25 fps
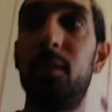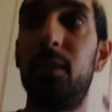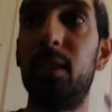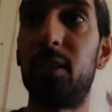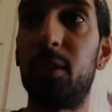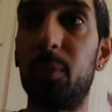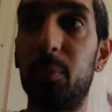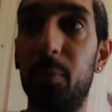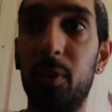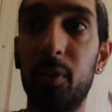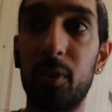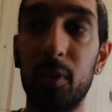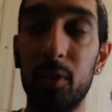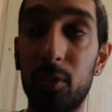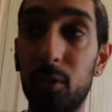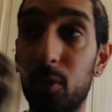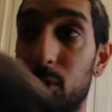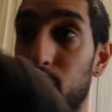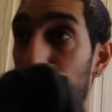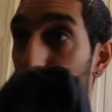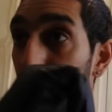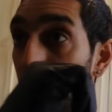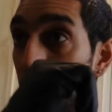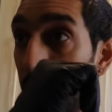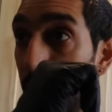disappearing into
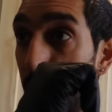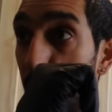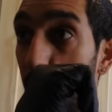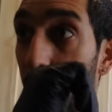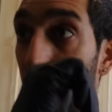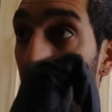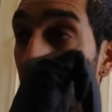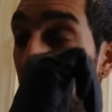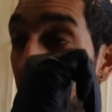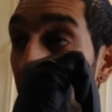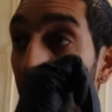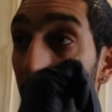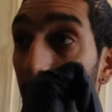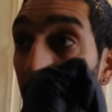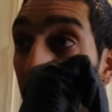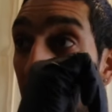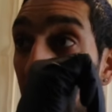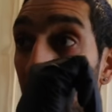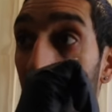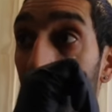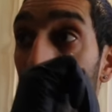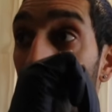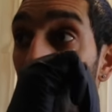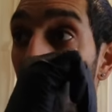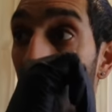the wall somewhere,
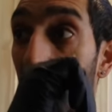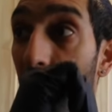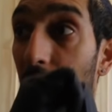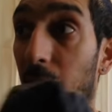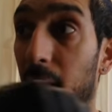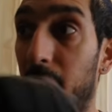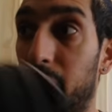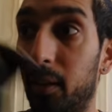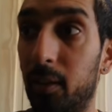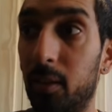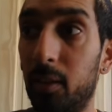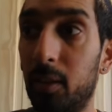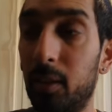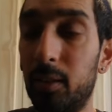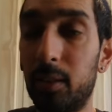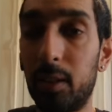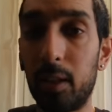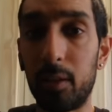and